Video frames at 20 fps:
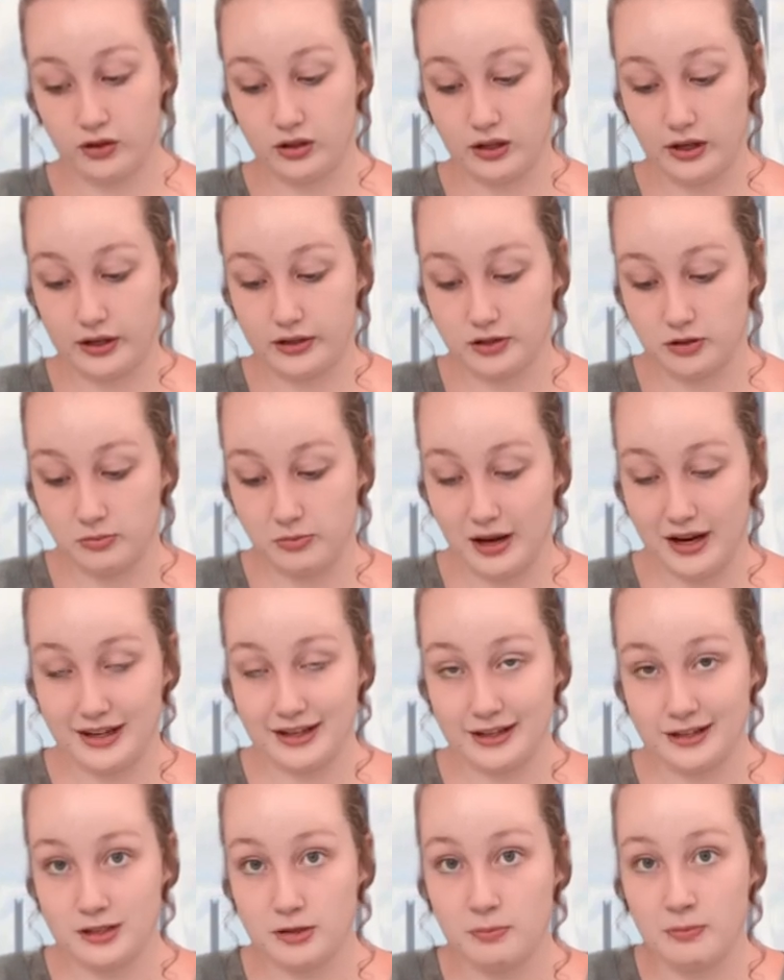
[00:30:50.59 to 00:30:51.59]

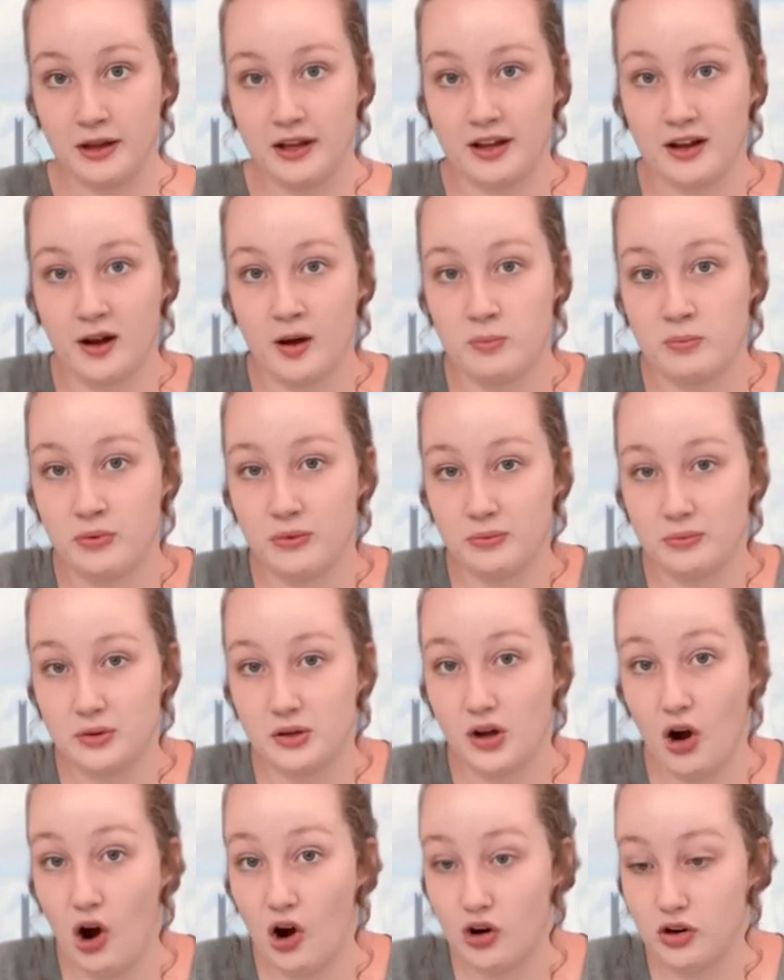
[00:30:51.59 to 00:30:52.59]
electromagnet to pick up
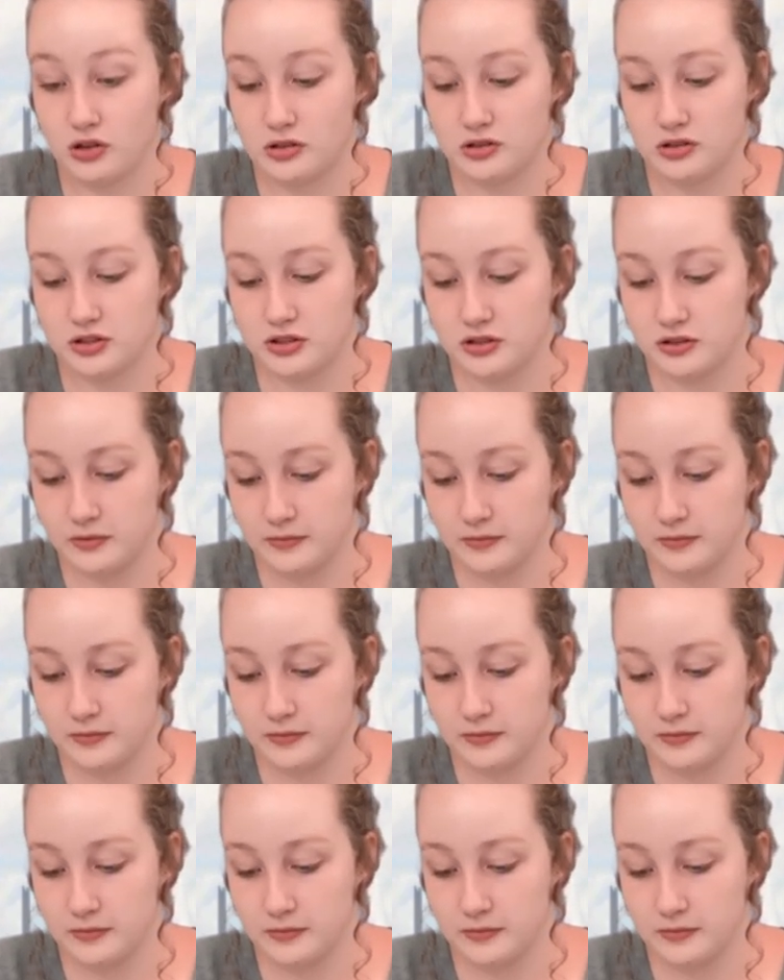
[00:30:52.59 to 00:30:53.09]
cars.